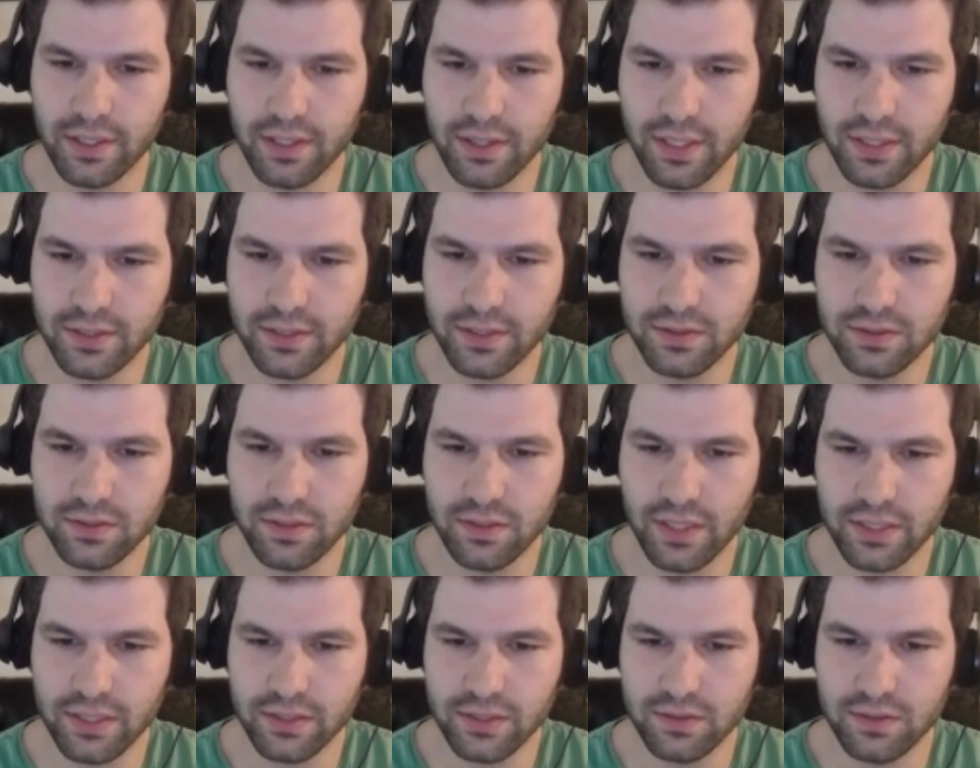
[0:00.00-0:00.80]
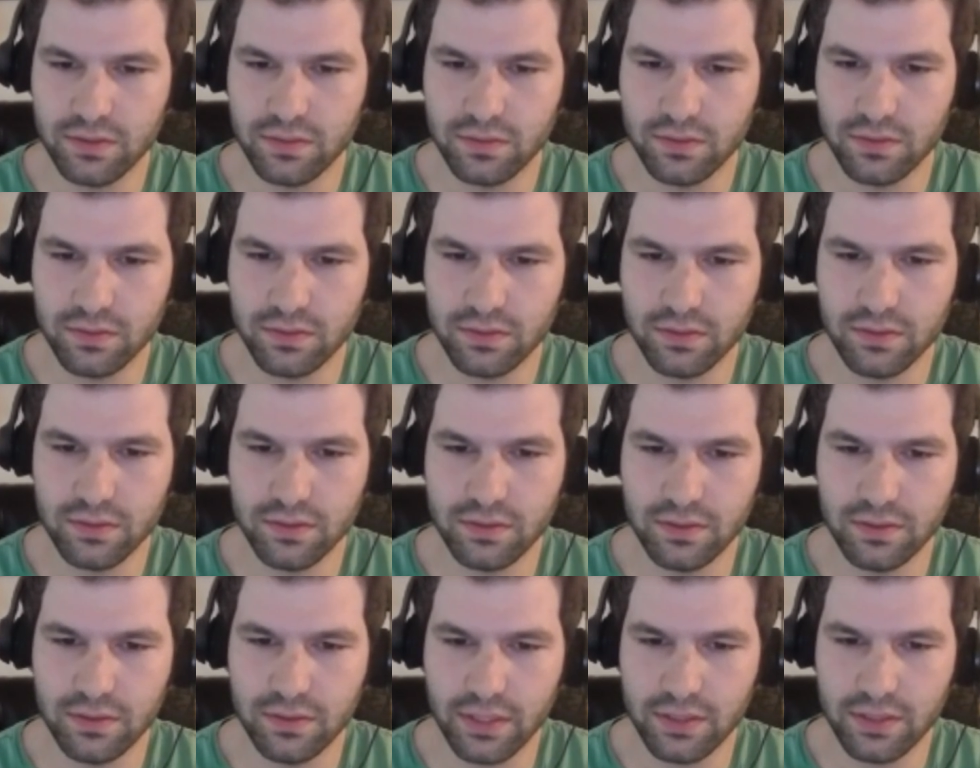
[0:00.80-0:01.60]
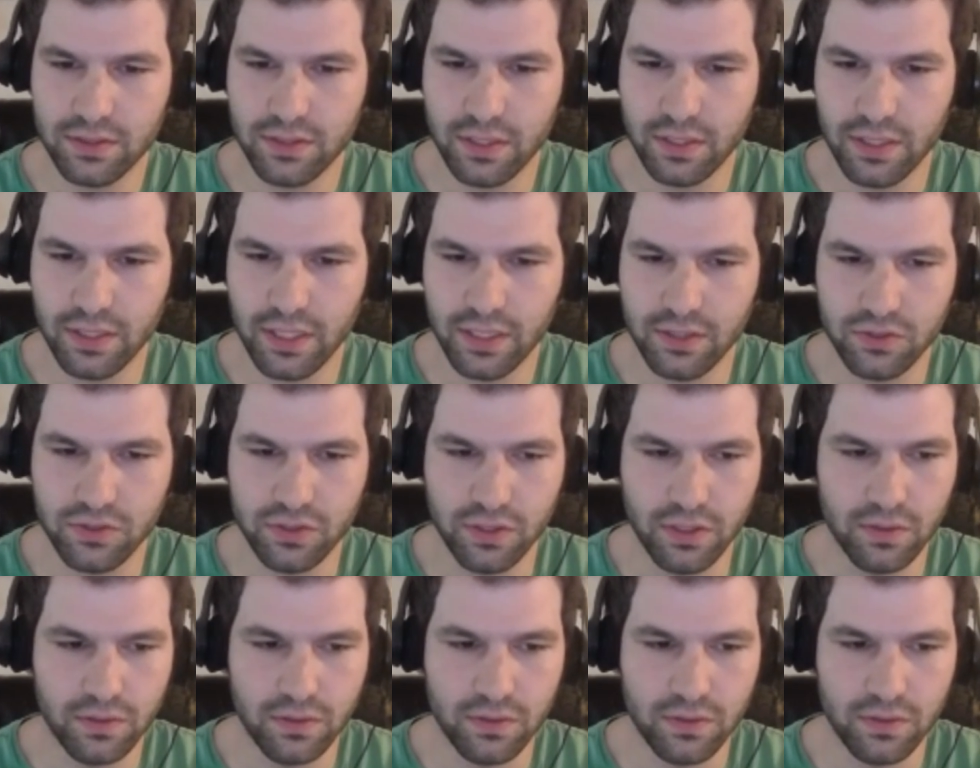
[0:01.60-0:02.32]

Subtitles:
that's a good intro.